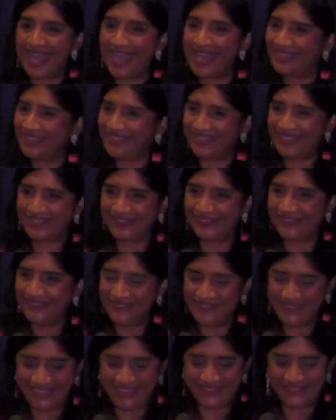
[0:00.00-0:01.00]
I
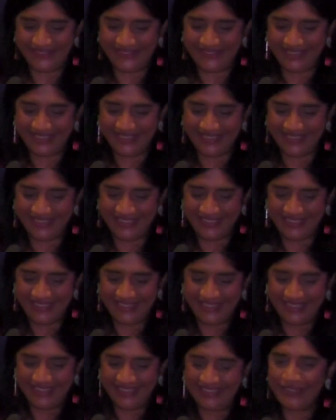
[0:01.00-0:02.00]
salute you.
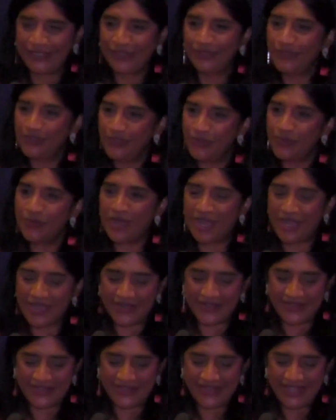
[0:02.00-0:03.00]
You
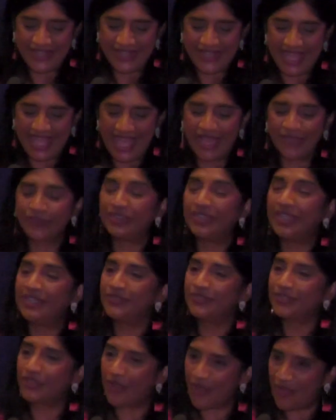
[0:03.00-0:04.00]
are how
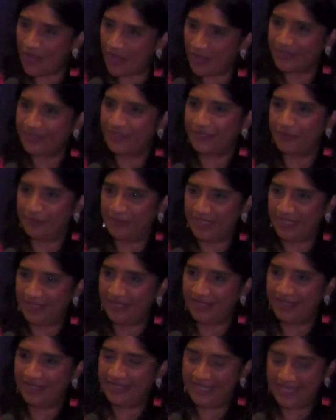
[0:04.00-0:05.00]
things ought to
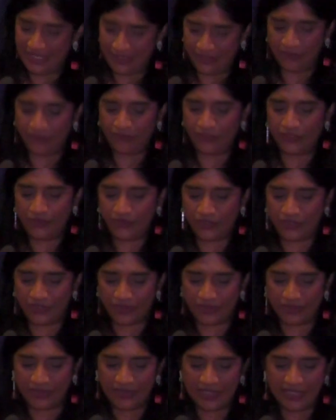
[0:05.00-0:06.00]
be in the
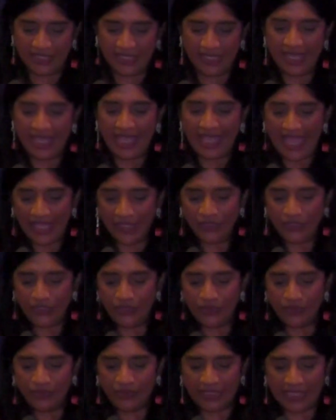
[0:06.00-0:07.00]
future, and
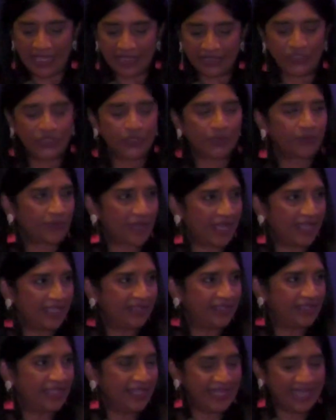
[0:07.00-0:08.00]
you get to
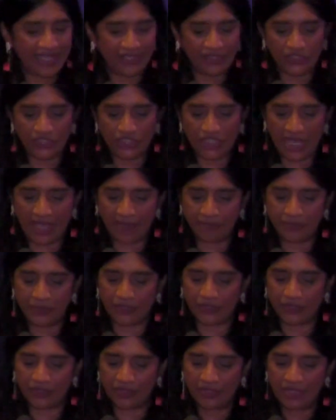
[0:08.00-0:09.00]
write the next
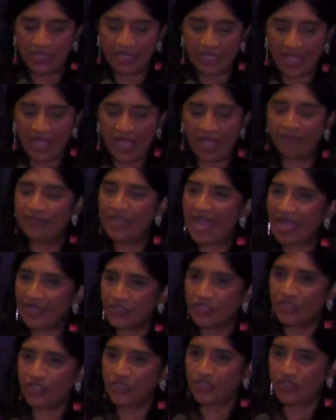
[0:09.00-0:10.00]
chapter of
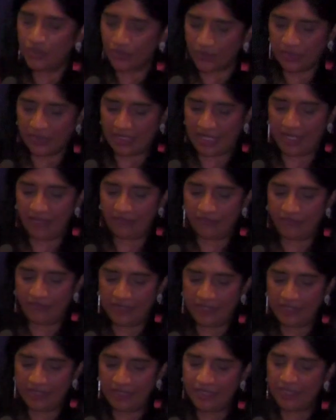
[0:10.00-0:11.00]
not just your life,
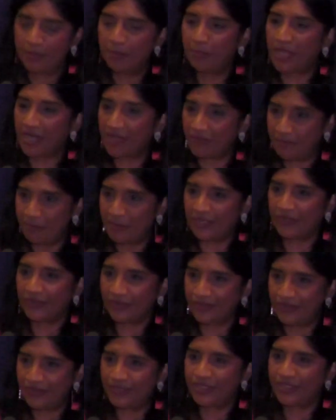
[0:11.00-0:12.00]
but of
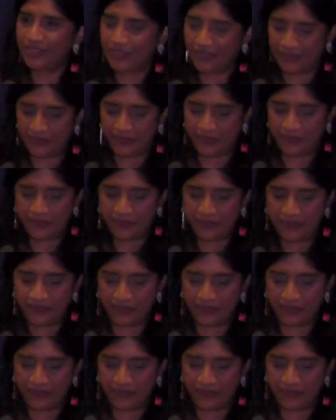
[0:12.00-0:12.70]
Maryland's too.